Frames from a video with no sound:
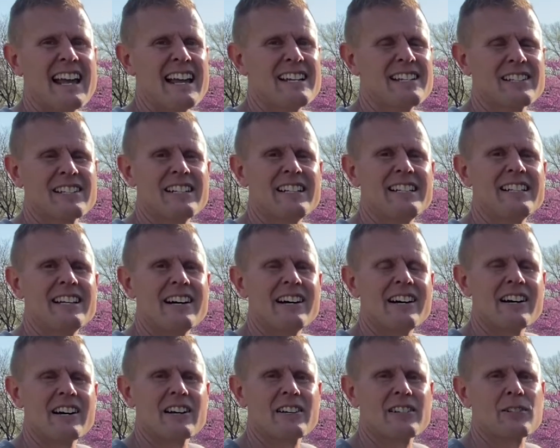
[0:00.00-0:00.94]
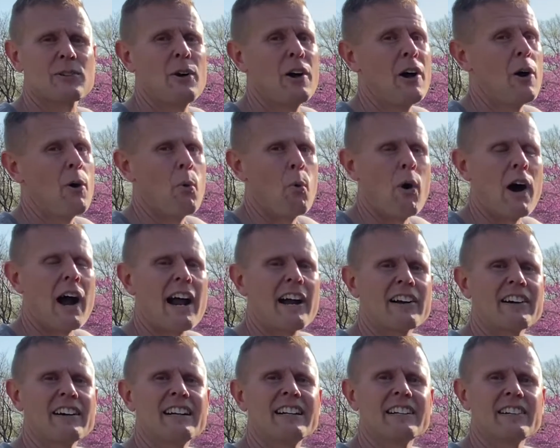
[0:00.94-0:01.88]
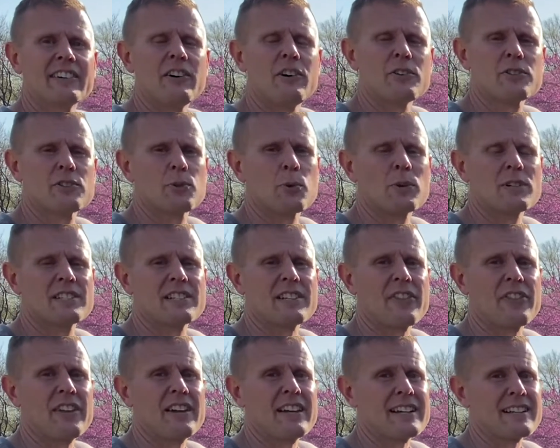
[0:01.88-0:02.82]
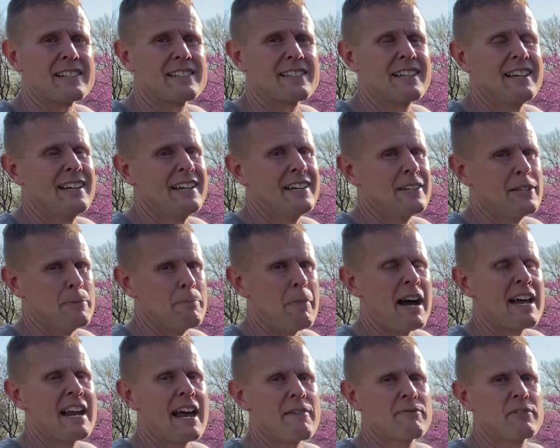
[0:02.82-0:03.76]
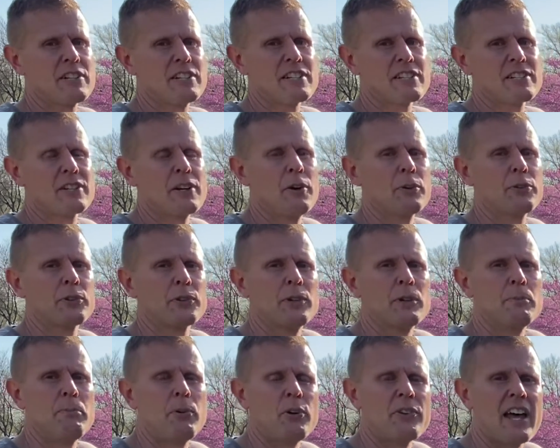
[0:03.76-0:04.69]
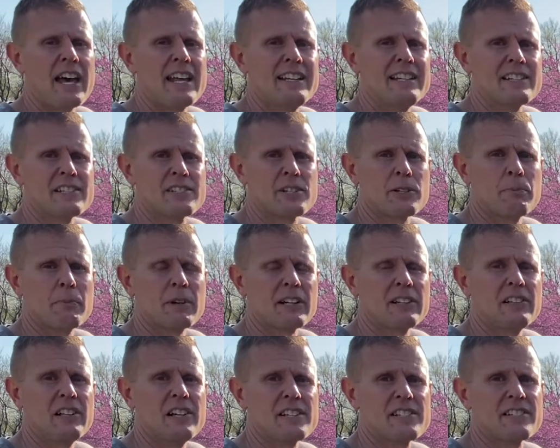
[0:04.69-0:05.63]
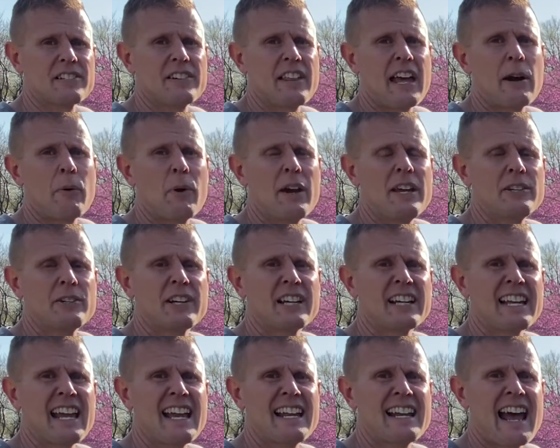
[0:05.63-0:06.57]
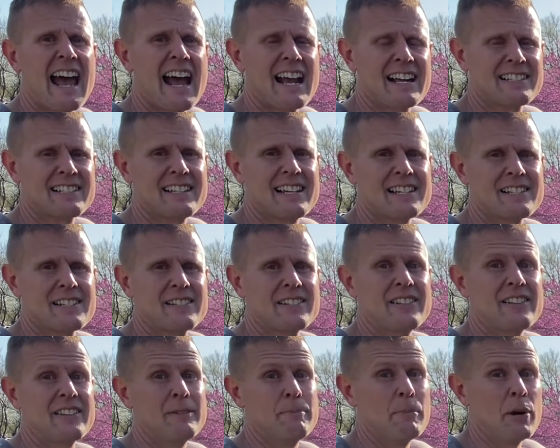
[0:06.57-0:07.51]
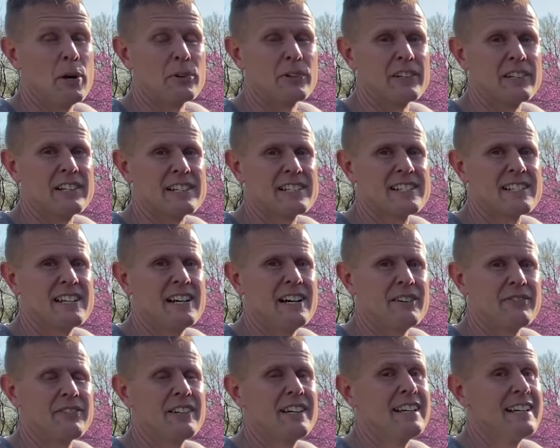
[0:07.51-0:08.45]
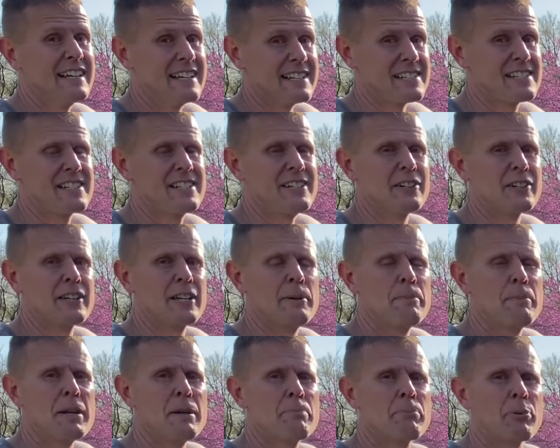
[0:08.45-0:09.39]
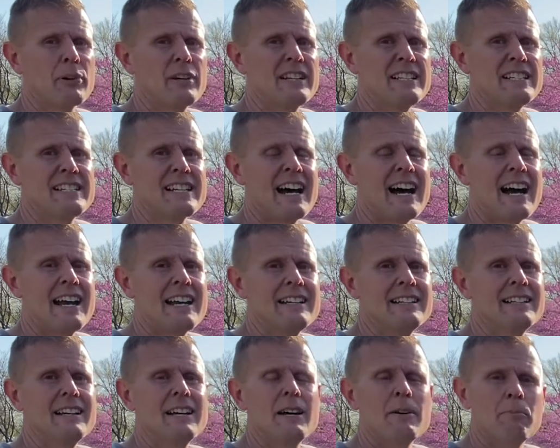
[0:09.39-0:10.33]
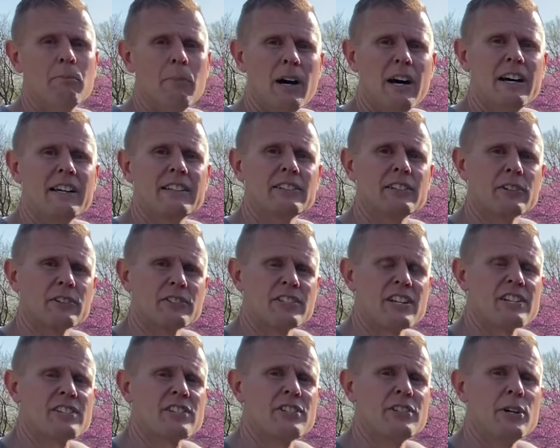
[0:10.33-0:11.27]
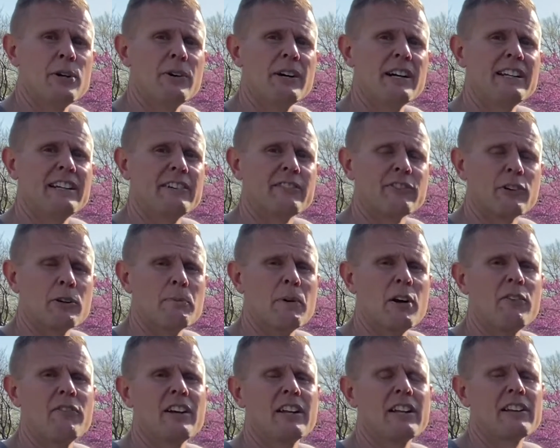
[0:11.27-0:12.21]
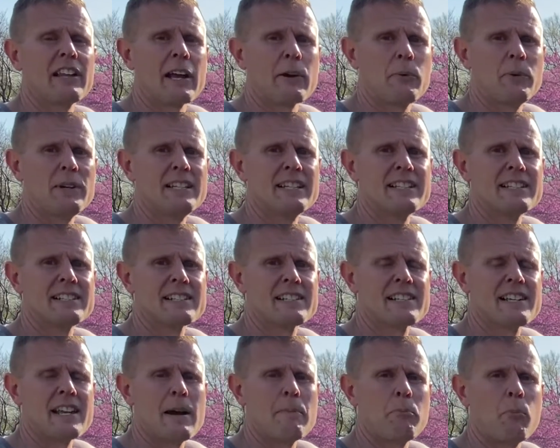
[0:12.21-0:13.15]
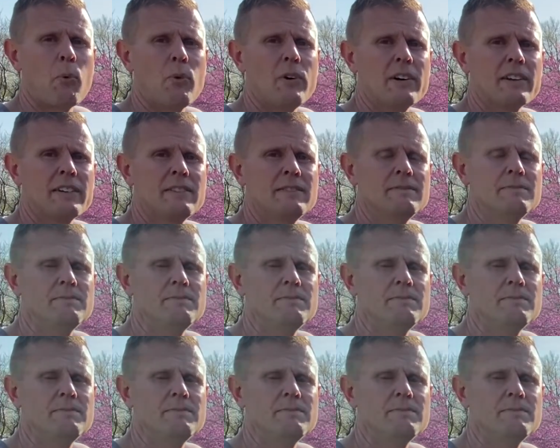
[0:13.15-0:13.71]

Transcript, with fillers: AC ducts, wiring, and all sorts of things. You might have to just go through and pull that instrument cluster. That way you can gain access to the motor itself. It's still gonna be pretty tight, but you'll just do it and remove it like we did in step one.